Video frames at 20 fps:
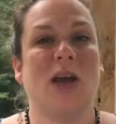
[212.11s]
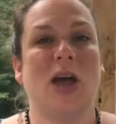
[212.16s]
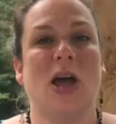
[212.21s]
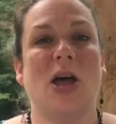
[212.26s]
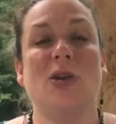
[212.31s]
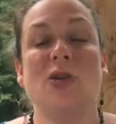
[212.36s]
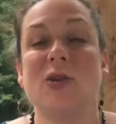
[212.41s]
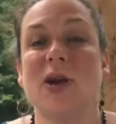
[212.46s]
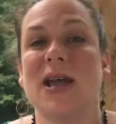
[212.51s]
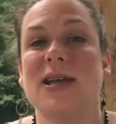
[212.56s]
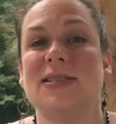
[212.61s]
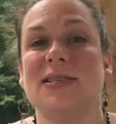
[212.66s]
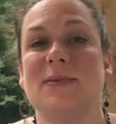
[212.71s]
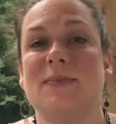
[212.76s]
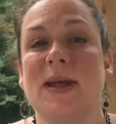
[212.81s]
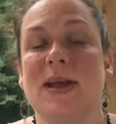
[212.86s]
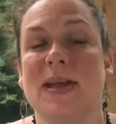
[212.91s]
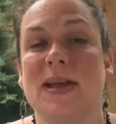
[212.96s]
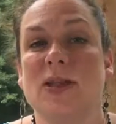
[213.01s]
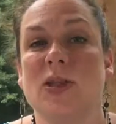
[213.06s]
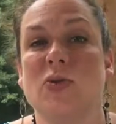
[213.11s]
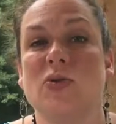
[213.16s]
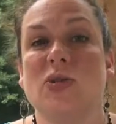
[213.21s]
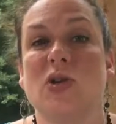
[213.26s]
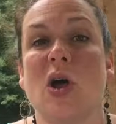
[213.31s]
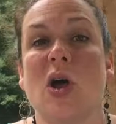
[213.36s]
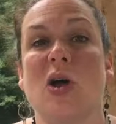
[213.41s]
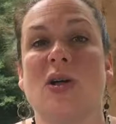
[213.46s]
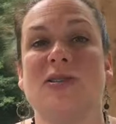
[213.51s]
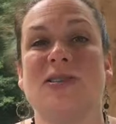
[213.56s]
underestimating those
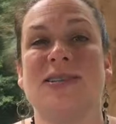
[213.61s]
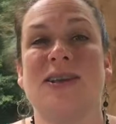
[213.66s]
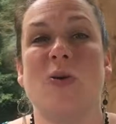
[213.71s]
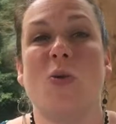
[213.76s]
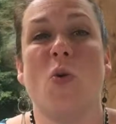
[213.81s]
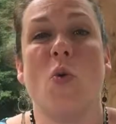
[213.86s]
costs,